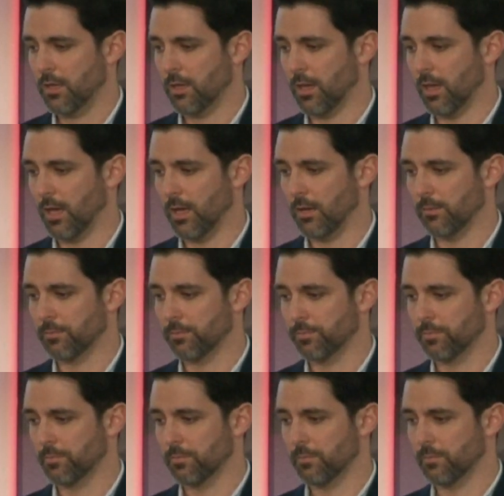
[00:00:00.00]

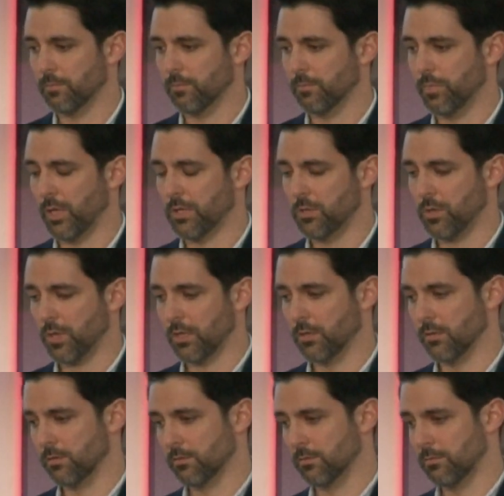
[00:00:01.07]
but you
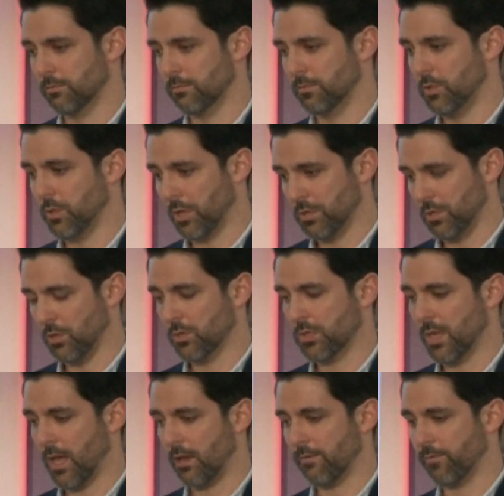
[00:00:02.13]
can use
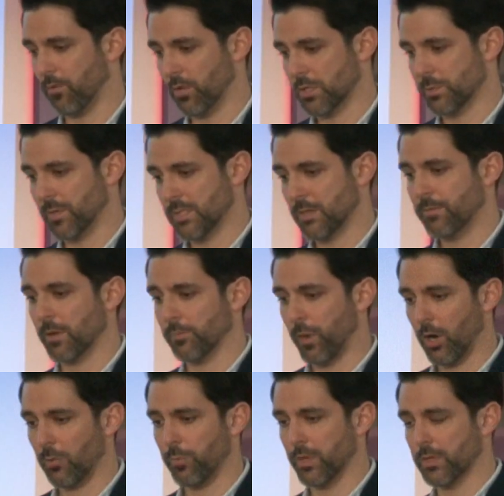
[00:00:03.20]
that for a specific
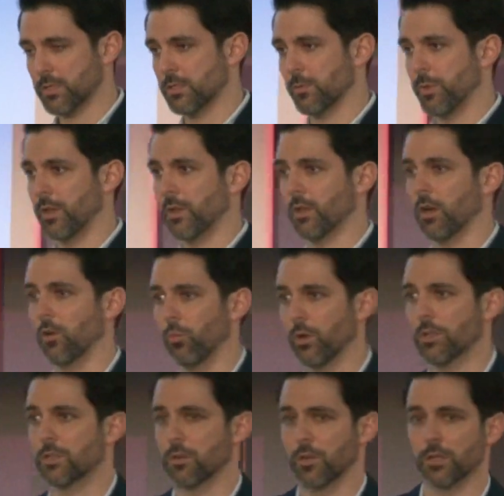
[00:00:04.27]
purpose depending on
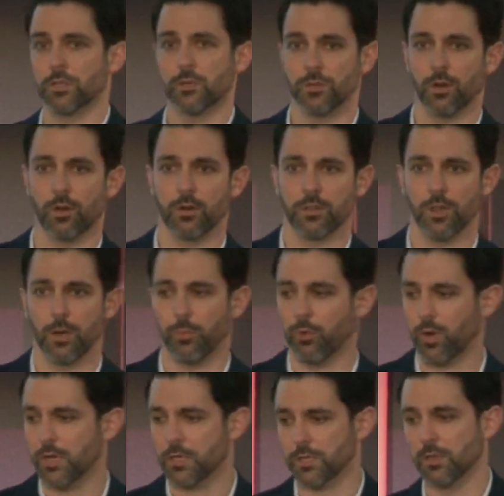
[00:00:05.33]
what your issues are at your
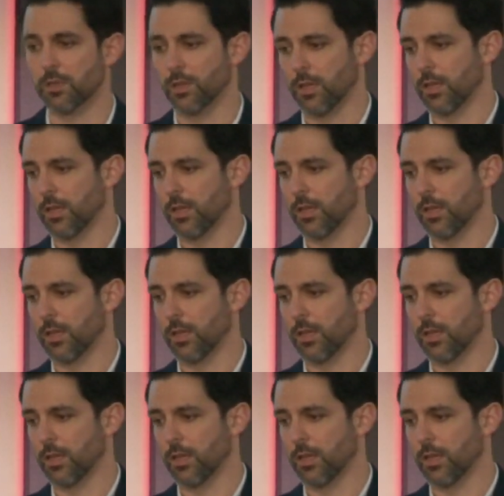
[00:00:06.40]
operation.